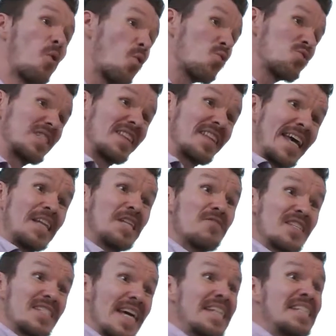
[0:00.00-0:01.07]
paused at the end
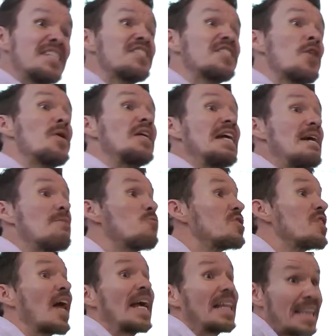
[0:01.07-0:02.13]
of a sentence, so it
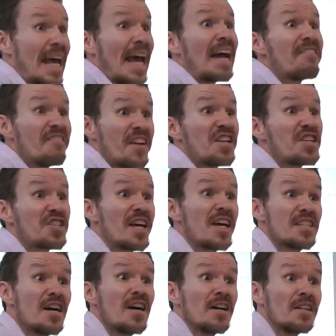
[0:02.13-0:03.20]
was like they had finished
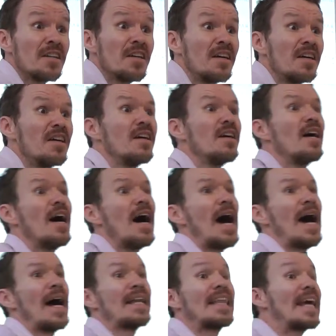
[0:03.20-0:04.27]
their turn.
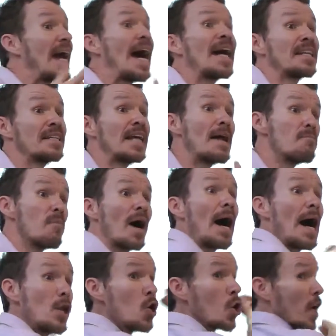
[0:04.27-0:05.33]
And they hadn't.
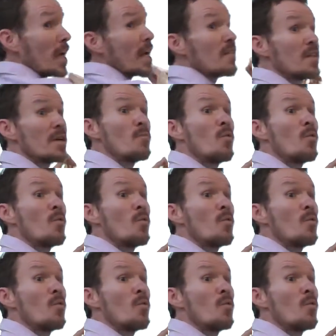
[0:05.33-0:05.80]
And looking at the